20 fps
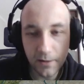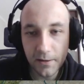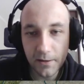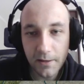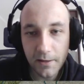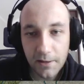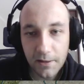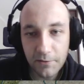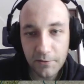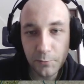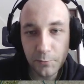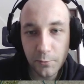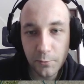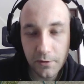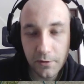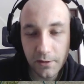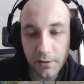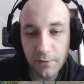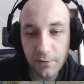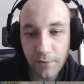
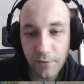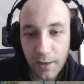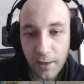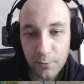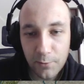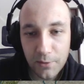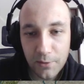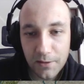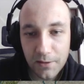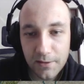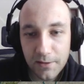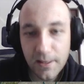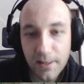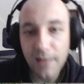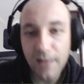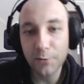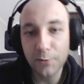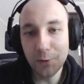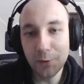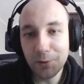If I win,
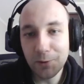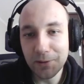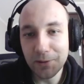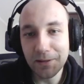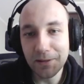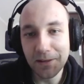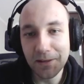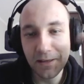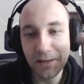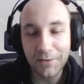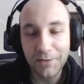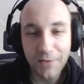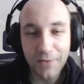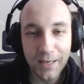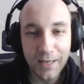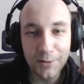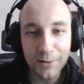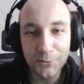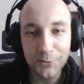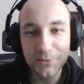then we win. If I
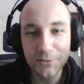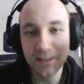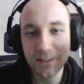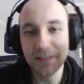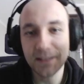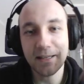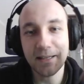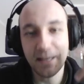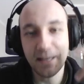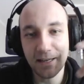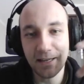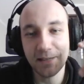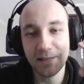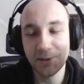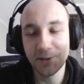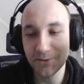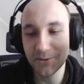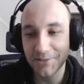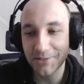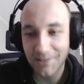lose, then I
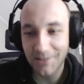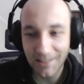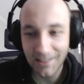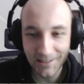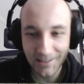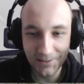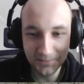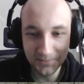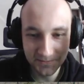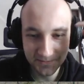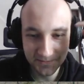lose, right?